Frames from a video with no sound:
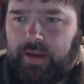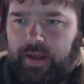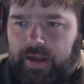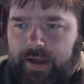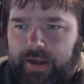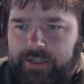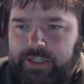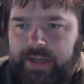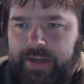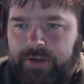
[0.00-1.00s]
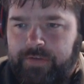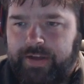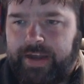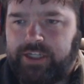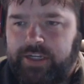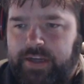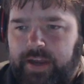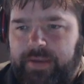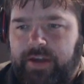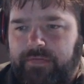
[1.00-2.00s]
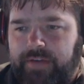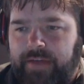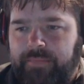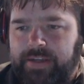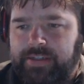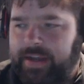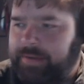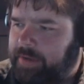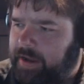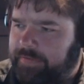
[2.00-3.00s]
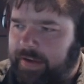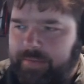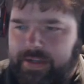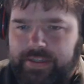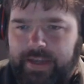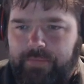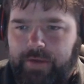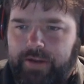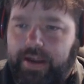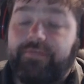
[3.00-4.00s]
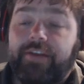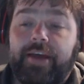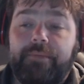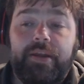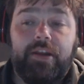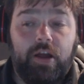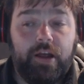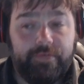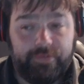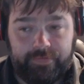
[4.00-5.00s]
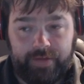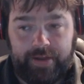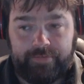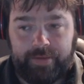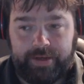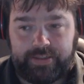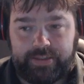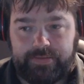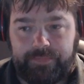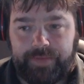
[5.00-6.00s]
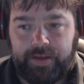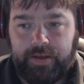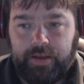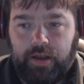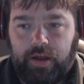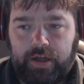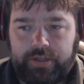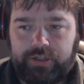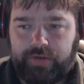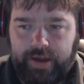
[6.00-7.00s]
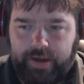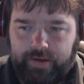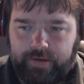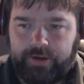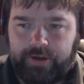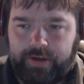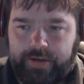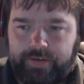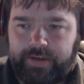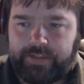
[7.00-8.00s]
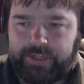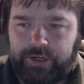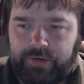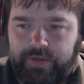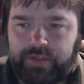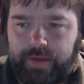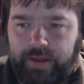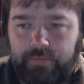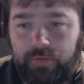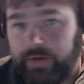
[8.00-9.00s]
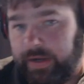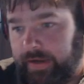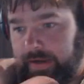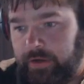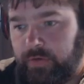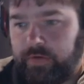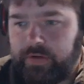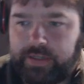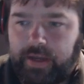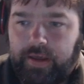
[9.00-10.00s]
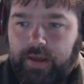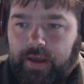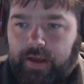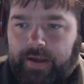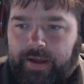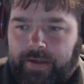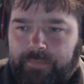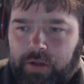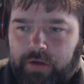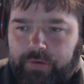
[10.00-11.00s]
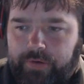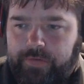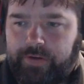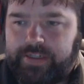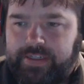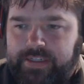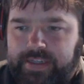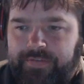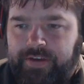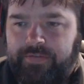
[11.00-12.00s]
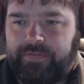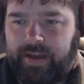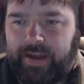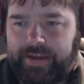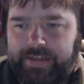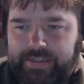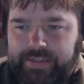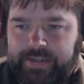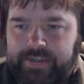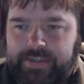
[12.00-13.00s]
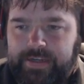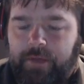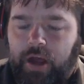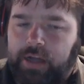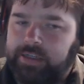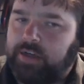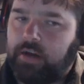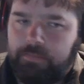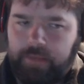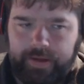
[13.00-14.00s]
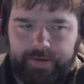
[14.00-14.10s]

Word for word: Uh, just got notification to come here five minutes late. Not five minutes late, brother. Have not been on for five minutes. Andre, good evening to you as well. Morning in yours. Uh, Mulgrew versus 7 of 9 says Nasim Agdam.